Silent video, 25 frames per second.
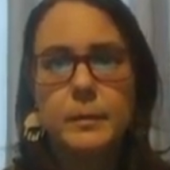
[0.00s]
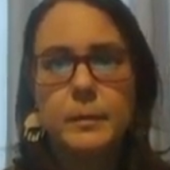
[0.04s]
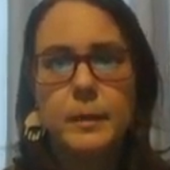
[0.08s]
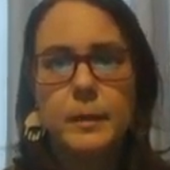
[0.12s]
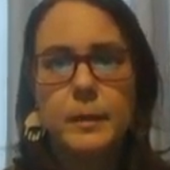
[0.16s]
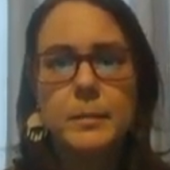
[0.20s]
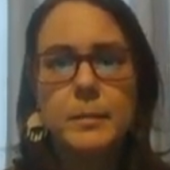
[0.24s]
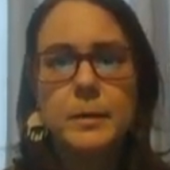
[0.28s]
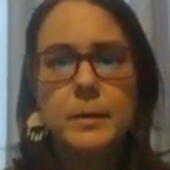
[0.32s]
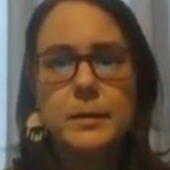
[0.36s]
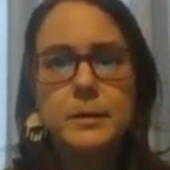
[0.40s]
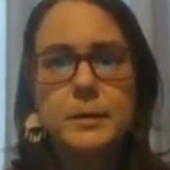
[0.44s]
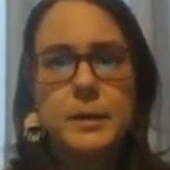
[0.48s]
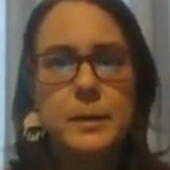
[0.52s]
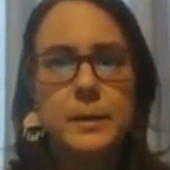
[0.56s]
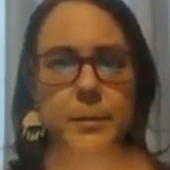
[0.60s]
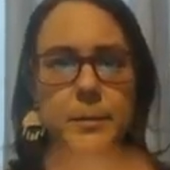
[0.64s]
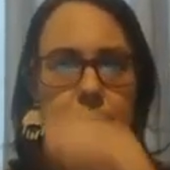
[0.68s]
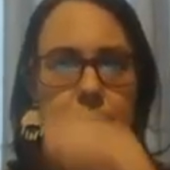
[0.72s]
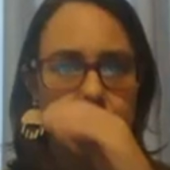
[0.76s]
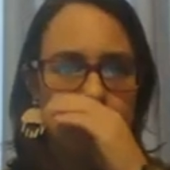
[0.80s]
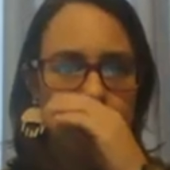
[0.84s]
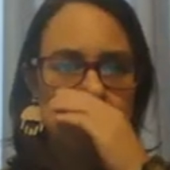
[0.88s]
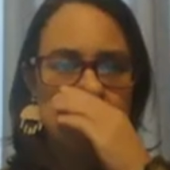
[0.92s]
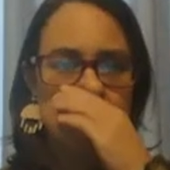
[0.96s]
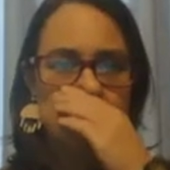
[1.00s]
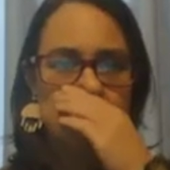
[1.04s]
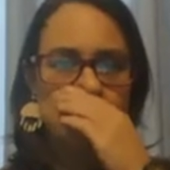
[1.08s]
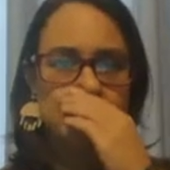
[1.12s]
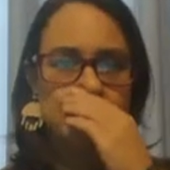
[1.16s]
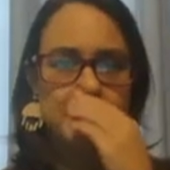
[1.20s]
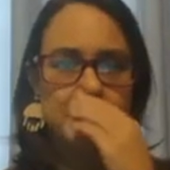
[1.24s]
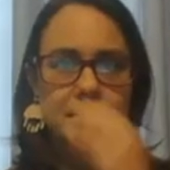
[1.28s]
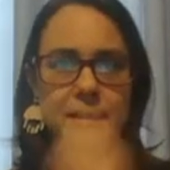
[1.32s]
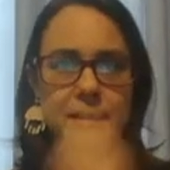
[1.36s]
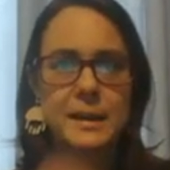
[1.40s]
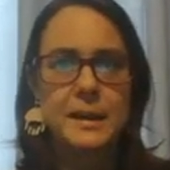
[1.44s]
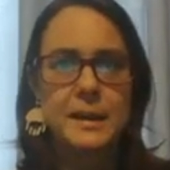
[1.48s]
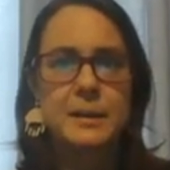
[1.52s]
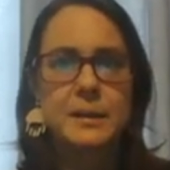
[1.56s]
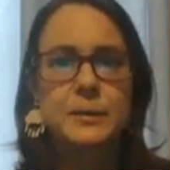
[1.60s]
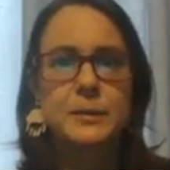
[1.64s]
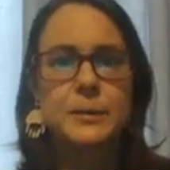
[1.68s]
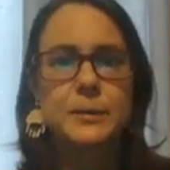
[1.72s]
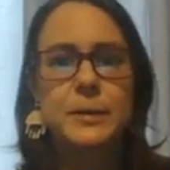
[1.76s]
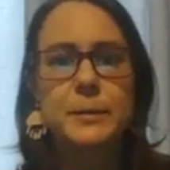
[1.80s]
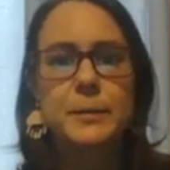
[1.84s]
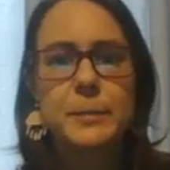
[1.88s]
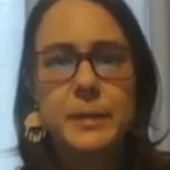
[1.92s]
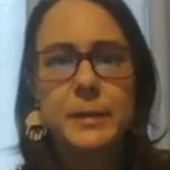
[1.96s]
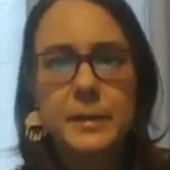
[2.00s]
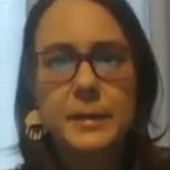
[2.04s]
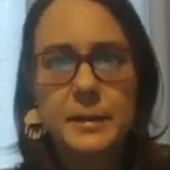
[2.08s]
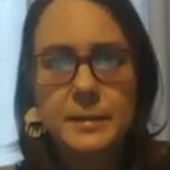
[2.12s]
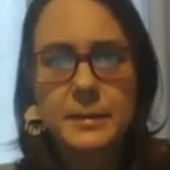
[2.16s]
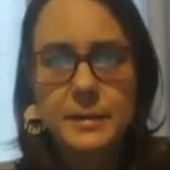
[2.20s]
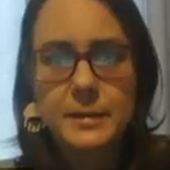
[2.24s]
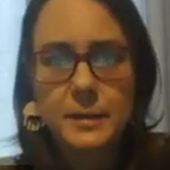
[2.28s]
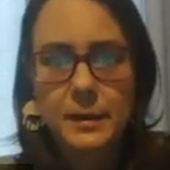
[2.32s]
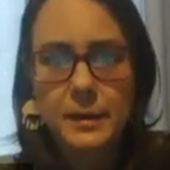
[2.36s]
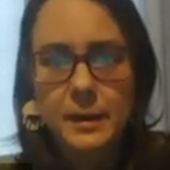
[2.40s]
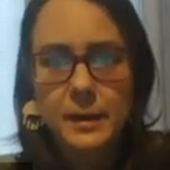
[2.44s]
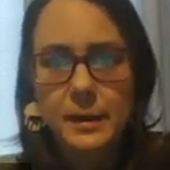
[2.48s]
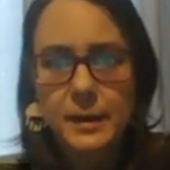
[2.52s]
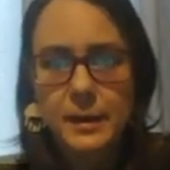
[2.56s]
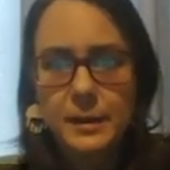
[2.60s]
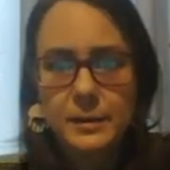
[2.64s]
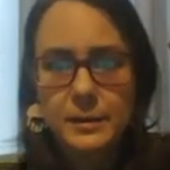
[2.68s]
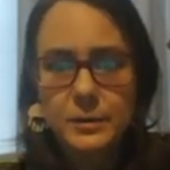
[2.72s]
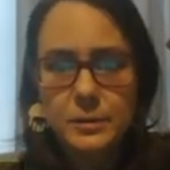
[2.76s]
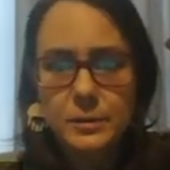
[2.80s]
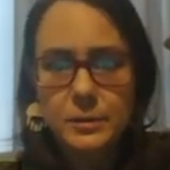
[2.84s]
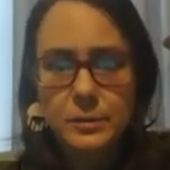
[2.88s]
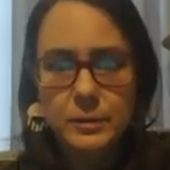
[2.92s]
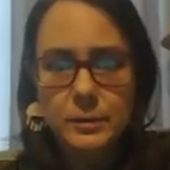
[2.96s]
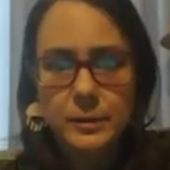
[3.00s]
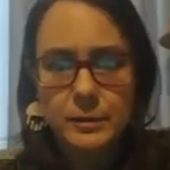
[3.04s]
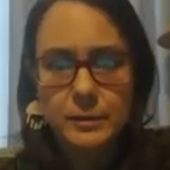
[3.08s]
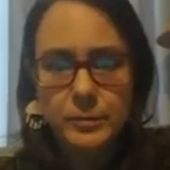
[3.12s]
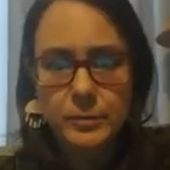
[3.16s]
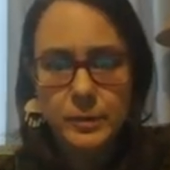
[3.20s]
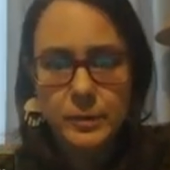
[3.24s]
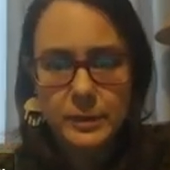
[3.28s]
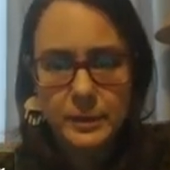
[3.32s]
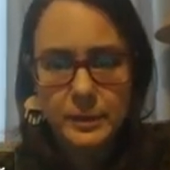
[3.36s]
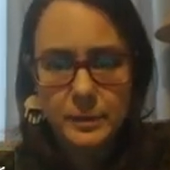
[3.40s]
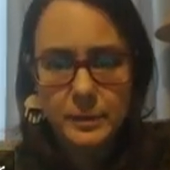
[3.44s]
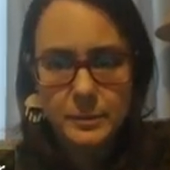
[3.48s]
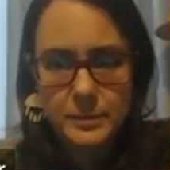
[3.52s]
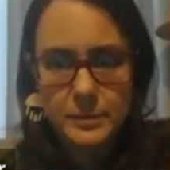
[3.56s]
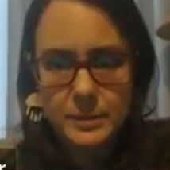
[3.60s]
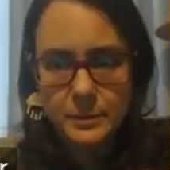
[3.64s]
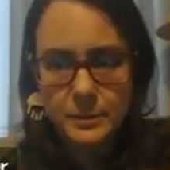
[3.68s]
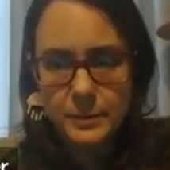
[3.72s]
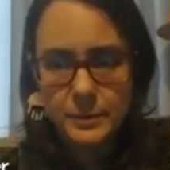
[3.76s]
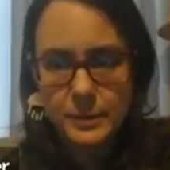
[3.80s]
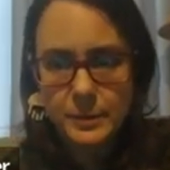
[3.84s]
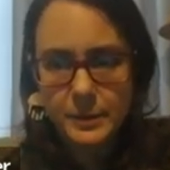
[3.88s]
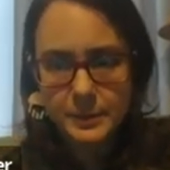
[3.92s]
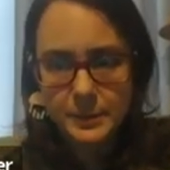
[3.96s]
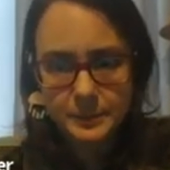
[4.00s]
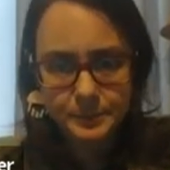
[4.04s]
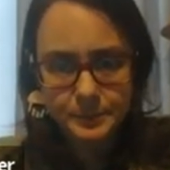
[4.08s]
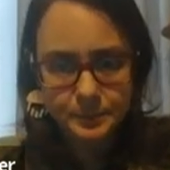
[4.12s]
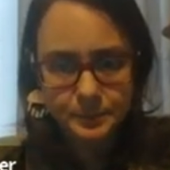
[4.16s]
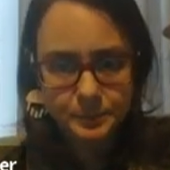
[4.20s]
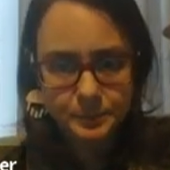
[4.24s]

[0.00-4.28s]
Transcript: I'm going to type in template gallery because I do love what comes up there.